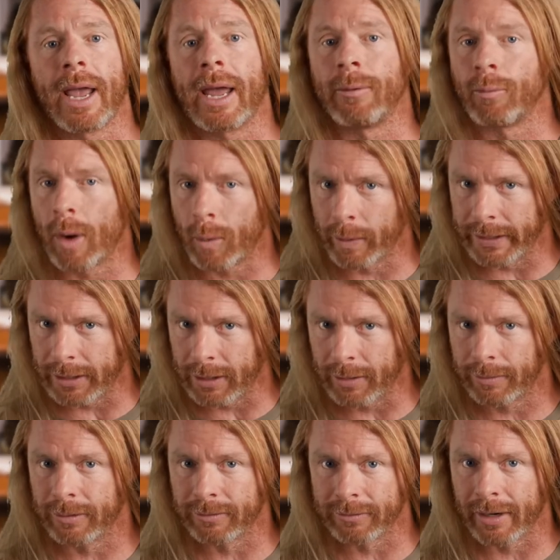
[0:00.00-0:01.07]
and what we
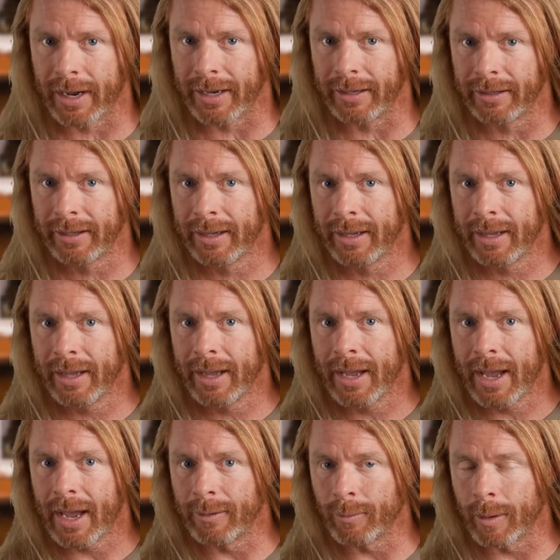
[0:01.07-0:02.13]
know is right.
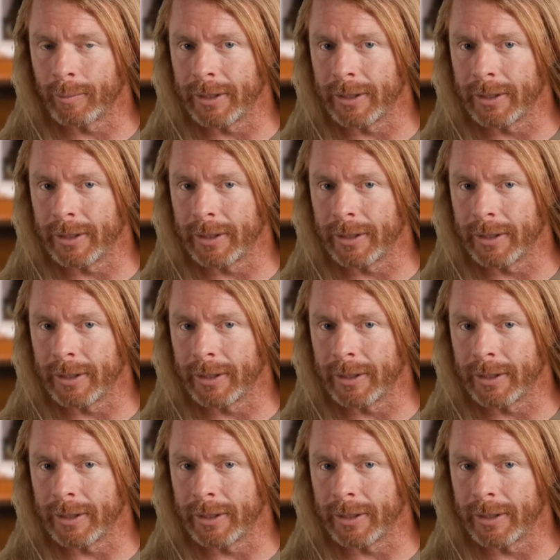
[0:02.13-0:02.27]
And when